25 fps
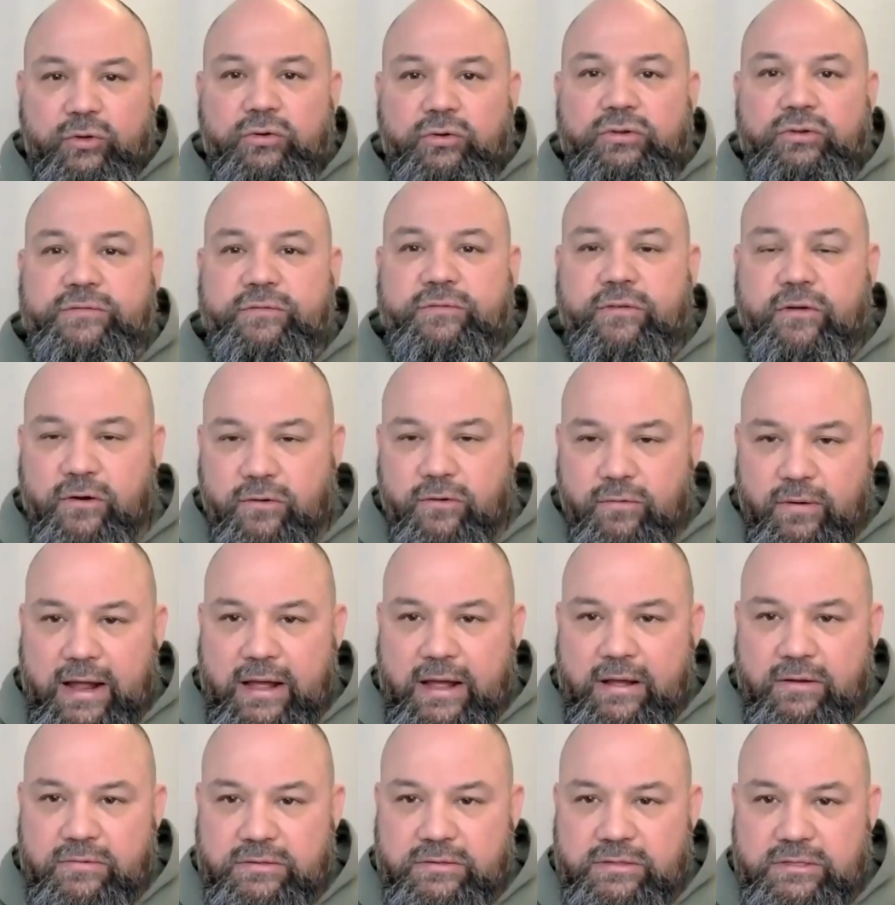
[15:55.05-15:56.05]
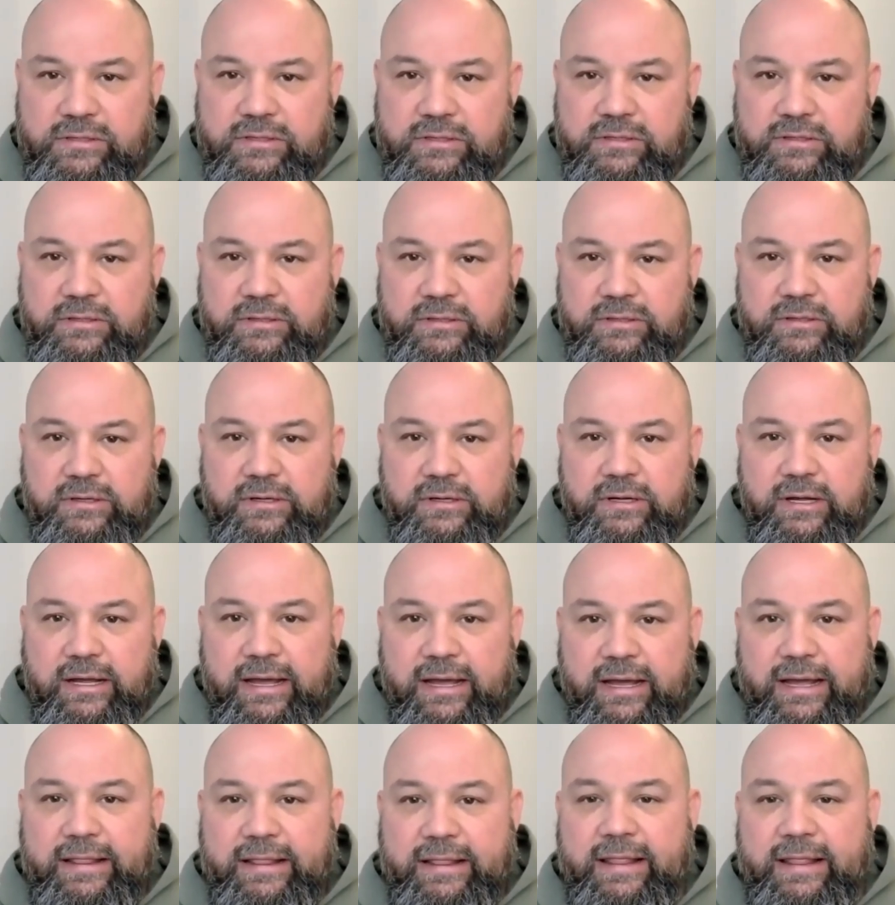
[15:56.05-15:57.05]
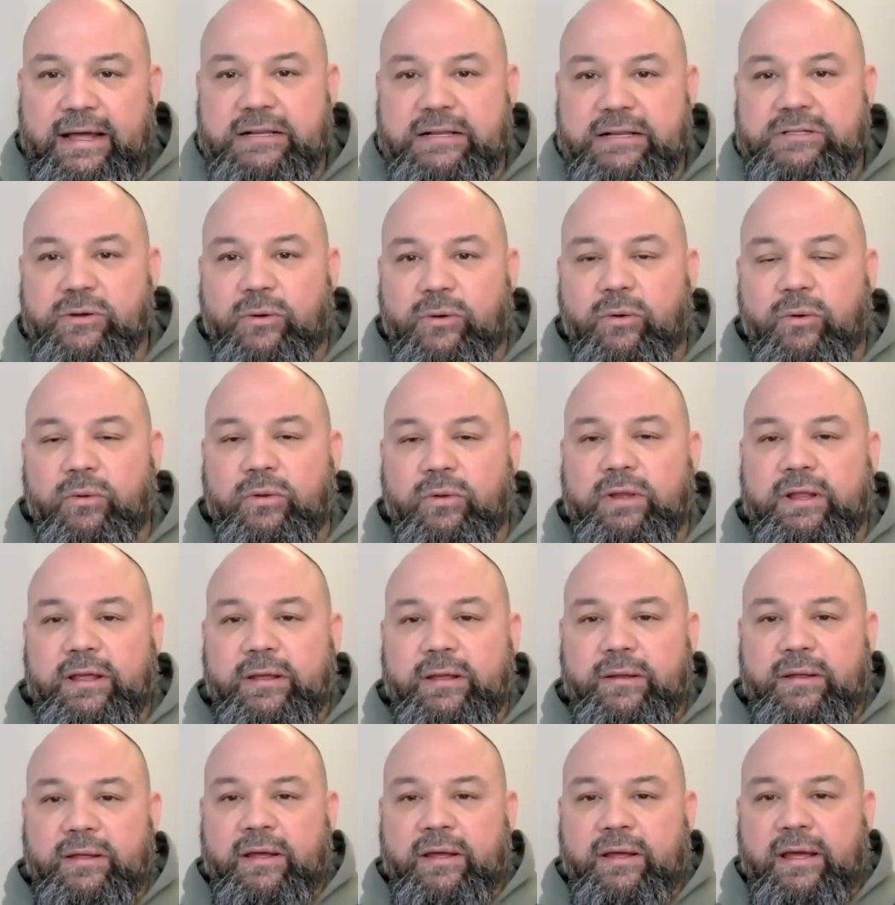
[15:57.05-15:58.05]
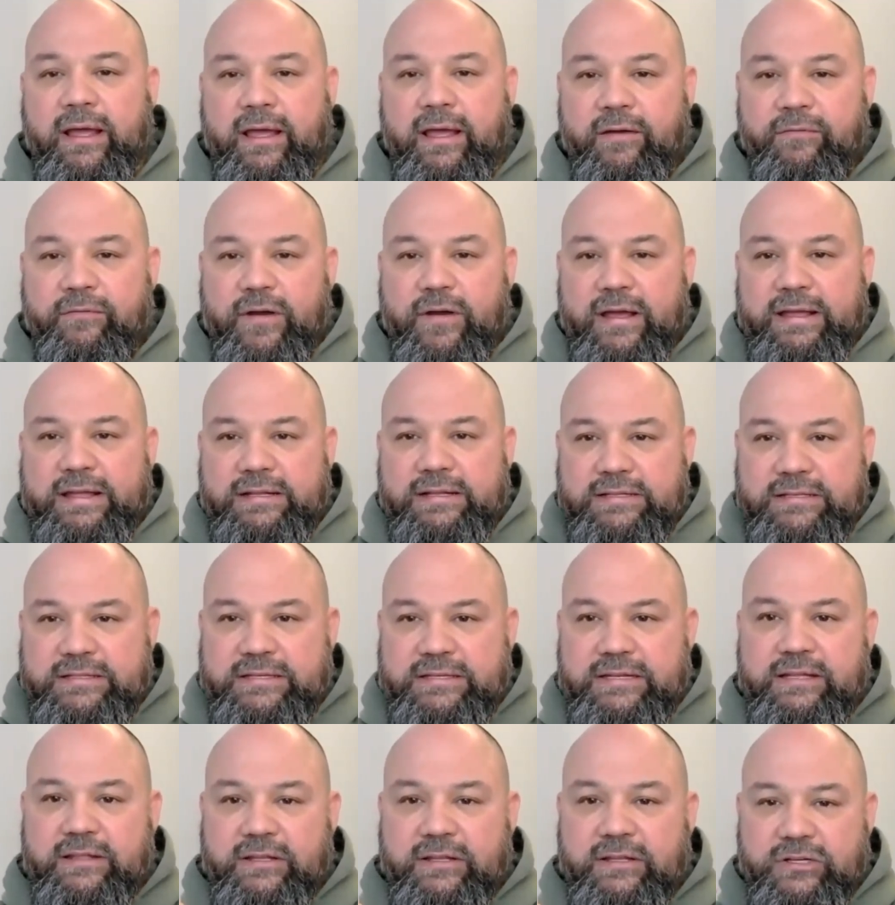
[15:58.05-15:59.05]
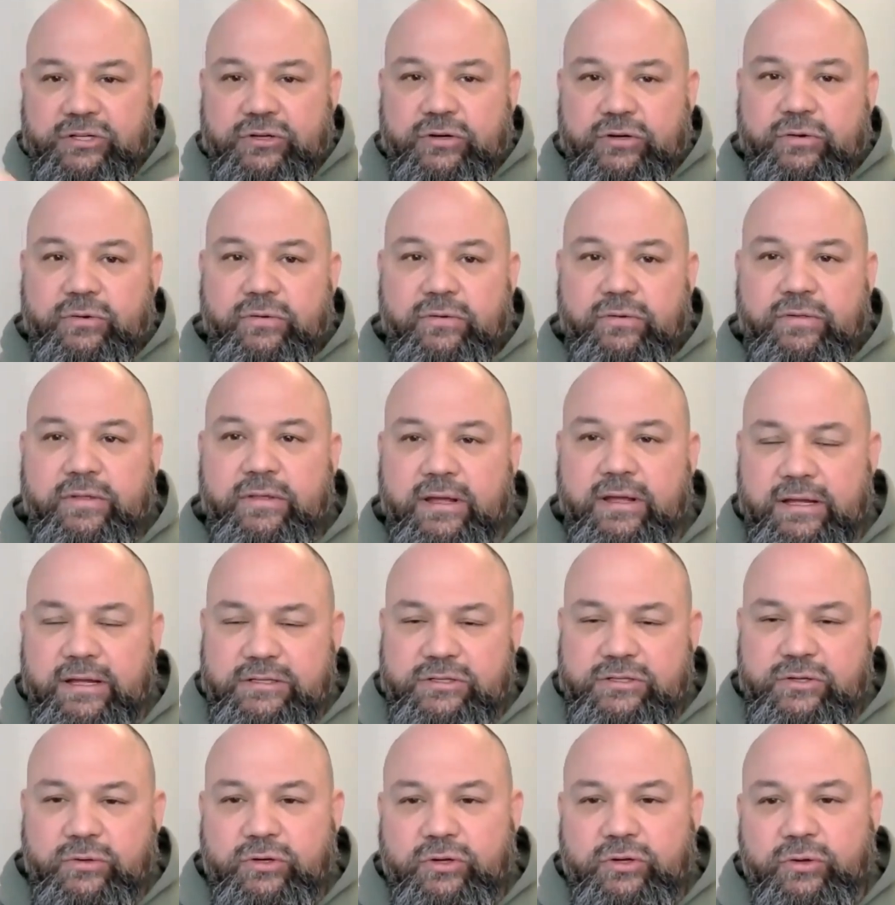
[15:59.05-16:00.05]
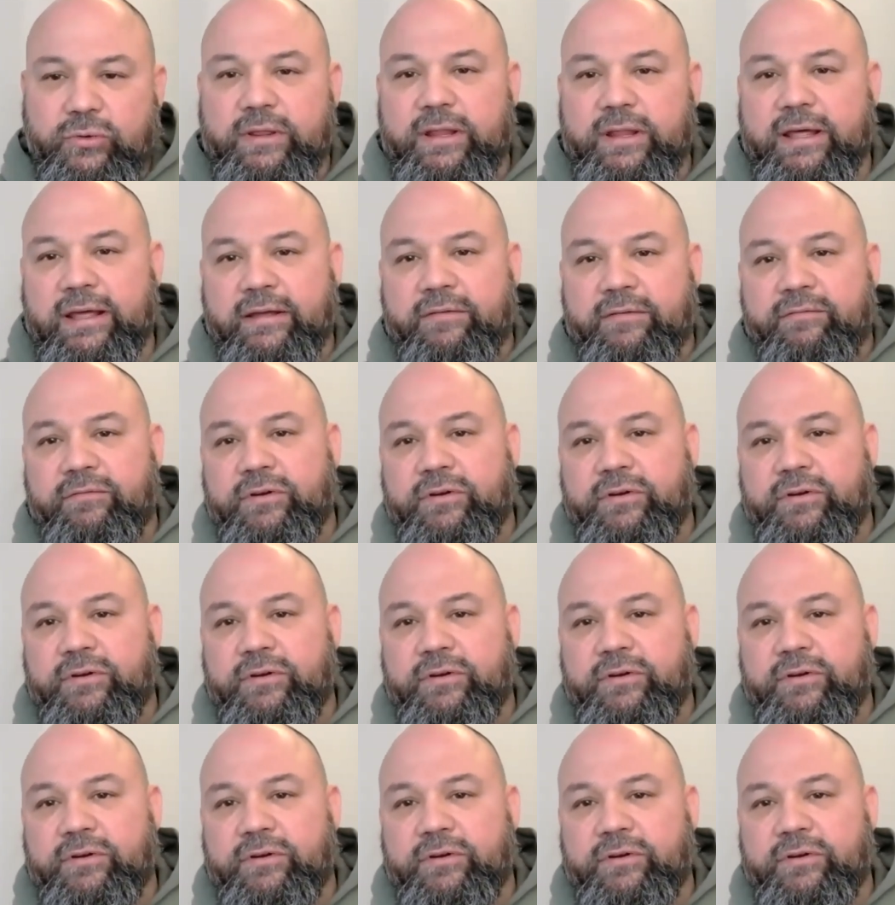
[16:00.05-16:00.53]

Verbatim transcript: useful ground. And that's only if I can see the truth. And so doing the